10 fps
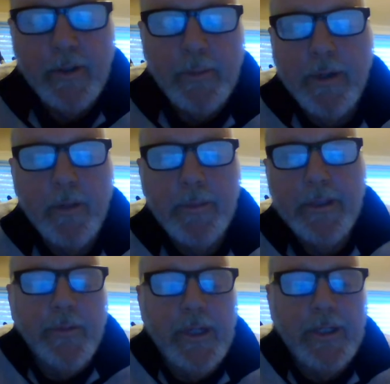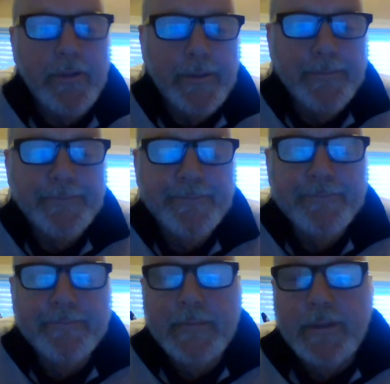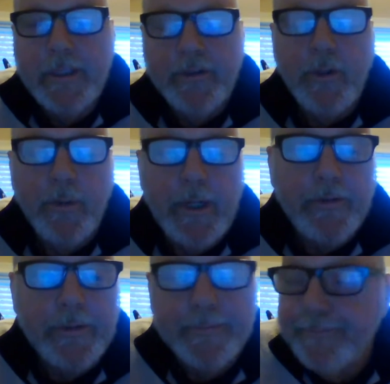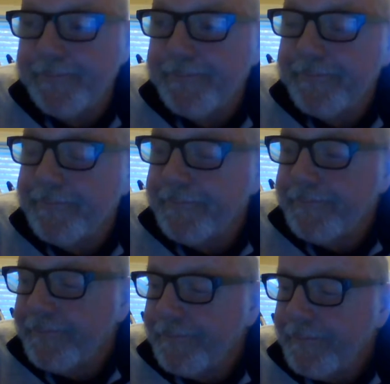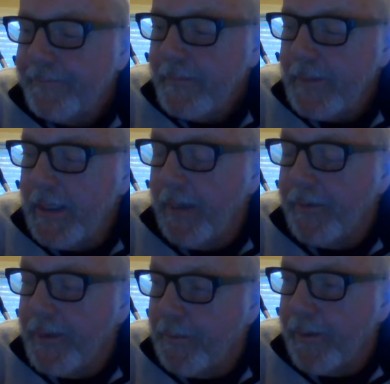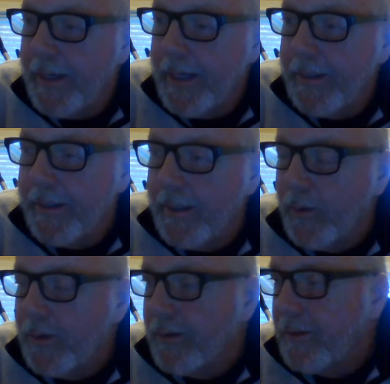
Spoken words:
this is part of my direction. That's correction. I was in prayer and the Lord